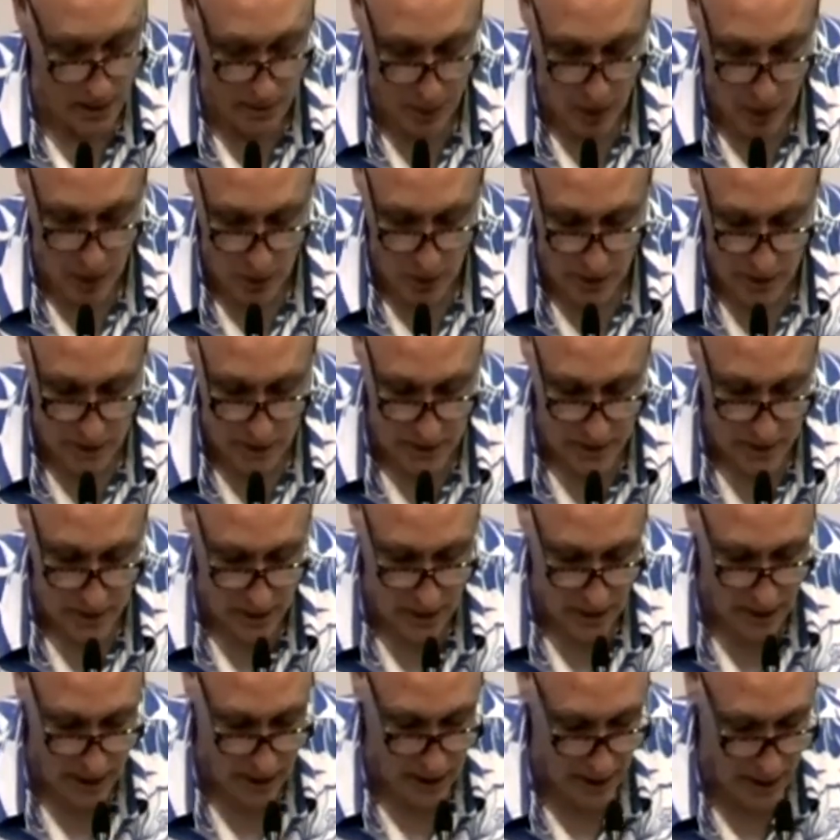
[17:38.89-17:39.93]
component
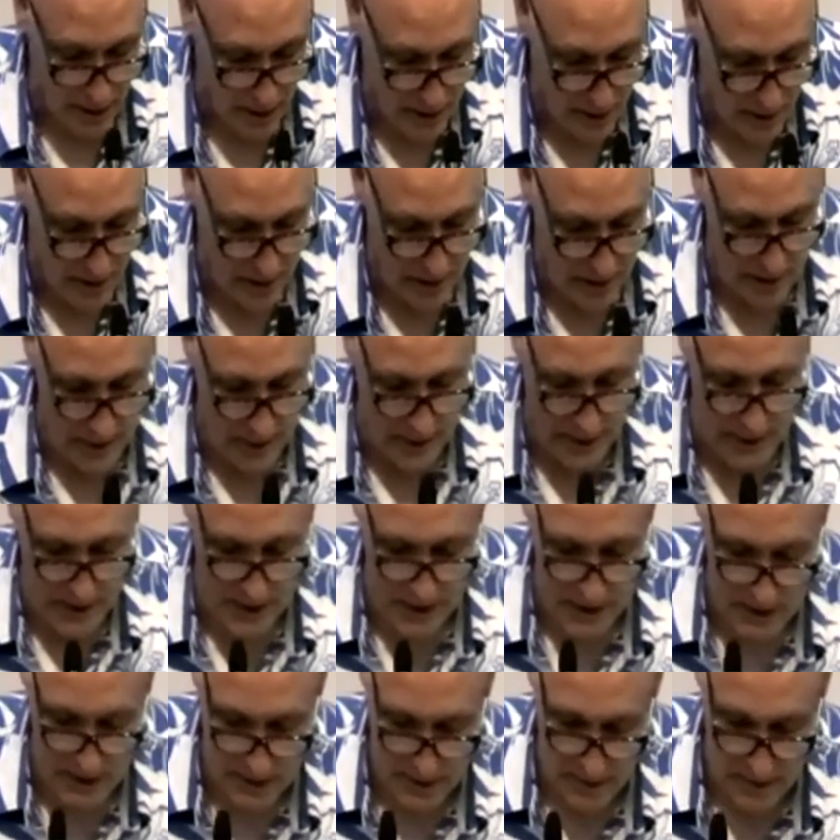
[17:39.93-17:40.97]
in this